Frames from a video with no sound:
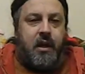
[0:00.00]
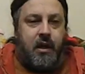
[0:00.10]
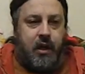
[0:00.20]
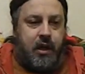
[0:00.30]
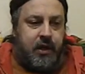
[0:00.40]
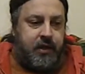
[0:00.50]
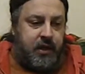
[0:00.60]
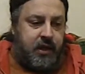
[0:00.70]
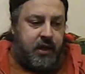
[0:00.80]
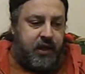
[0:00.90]
on
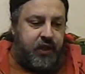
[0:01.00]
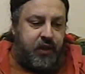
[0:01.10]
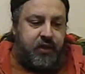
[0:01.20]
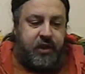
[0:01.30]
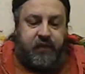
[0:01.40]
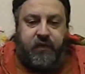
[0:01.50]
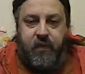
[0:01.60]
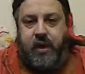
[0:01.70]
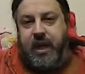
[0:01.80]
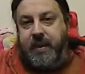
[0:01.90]
uh, thirteen point
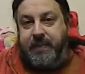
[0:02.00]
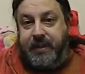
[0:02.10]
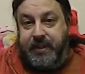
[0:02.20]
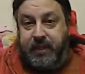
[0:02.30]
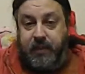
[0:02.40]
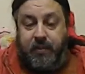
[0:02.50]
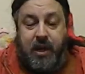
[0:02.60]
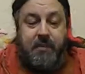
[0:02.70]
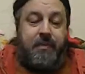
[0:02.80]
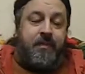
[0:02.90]
four had a particular
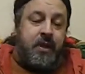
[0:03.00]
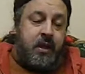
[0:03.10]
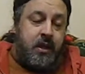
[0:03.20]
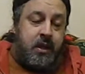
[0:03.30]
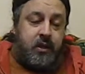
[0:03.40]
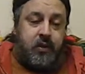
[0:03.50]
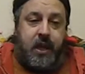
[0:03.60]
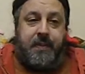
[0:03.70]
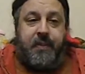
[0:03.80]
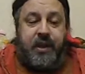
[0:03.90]
problem, so
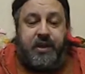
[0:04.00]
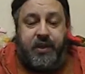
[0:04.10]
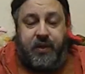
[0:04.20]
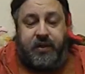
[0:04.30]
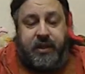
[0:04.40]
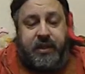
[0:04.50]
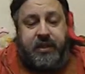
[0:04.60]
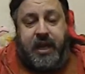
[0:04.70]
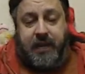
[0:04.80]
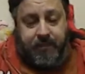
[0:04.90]
I upgraded to thirteen
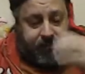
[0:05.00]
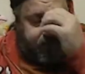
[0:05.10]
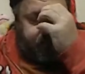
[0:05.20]
ten.